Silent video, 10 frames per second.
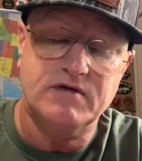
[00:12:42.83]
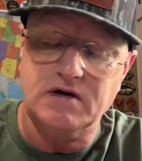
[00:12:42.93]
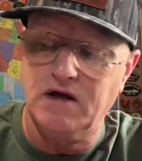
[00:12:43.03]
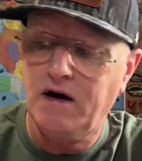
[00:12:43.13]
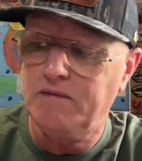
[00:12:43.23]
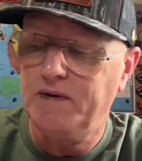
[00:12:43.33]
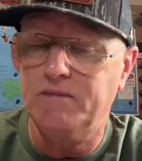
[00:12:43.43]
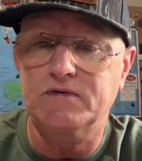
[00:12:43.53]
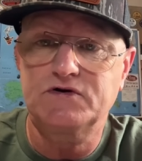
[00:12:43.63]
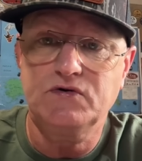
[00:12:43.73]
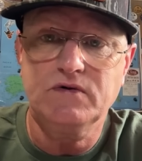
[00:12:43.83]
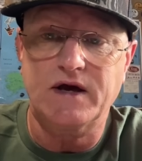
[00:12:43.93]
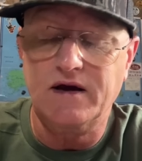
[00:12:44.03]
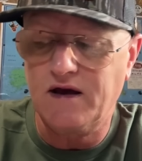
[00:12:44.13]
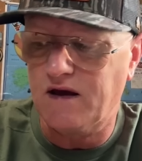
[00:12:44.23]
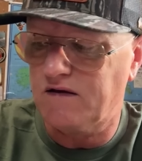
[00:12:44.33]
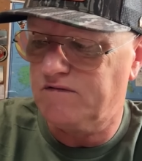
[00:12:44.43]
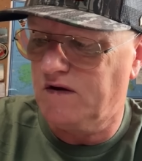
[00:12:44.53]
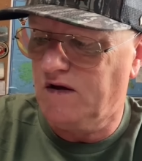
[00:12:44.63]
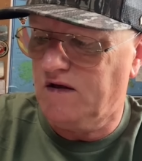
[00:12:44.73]
And a lot of people tour that cave.
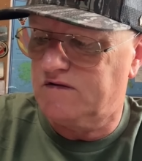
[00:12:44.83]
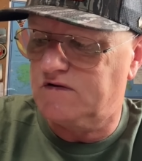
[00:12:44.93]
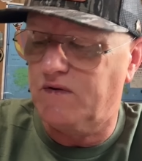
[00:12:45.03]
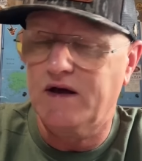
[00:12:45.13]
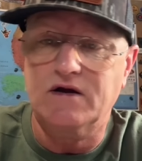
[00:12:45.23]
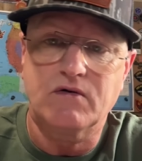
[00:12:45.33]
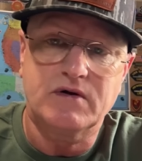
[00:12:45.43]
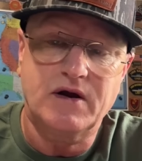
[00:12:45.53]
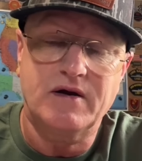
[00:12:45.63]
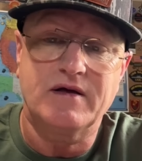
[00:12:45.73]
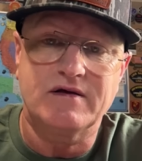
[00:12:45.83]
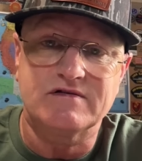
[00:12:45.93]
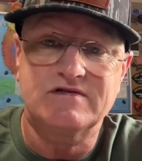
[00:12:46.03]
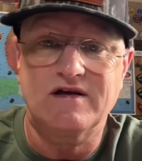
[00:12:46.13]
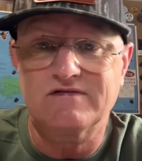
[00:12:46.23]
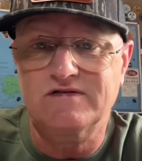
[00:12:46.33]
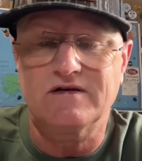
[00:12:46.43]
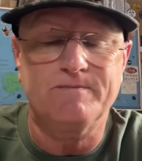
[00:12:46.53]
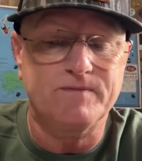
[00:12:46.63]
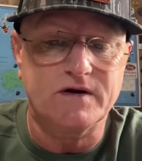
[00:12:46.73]
So we had to go in there and assess
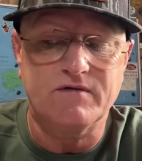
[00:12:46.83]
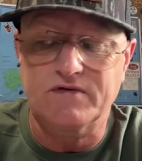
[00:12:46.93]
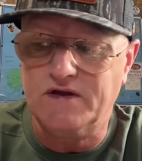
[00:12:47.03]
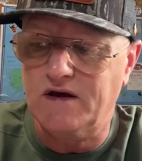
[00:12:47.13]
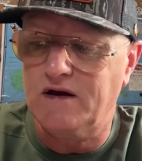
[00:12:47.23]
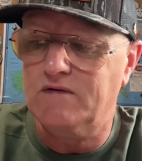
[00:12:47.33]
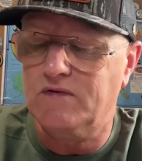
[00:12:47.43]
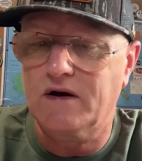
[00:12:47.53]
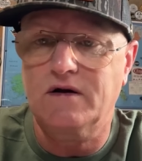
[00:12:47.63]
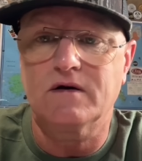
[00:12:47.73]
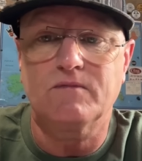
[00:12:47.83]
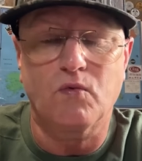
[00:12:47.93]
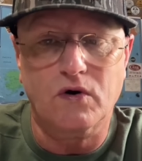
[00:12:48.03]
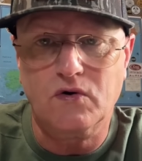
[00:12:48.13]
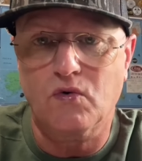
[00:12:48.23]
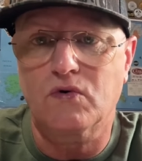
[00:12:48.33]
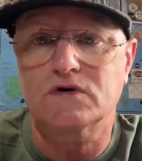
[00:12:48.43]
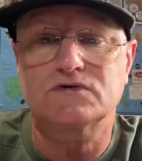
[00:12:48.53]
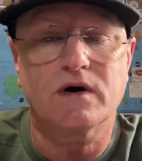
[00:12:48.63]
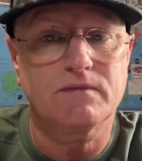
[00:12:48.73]
it and everything and write up work
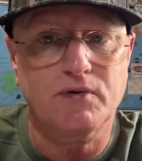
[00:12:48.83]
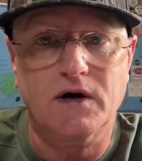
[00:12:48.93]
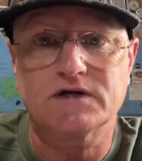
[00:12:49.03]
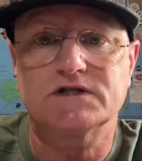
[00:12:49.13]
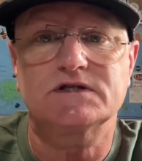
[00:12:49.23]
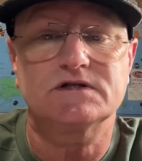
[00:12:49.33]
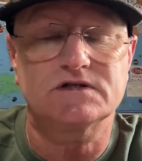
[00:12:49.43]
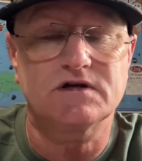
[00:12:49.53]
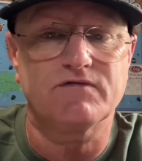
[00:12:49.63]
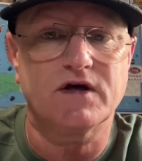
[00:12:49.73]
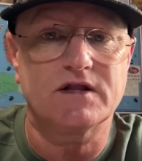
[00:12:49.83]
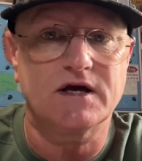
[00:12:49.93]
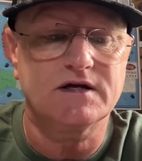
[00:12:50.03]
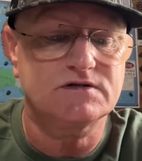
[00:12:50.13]
orders, write projects and stuff like that.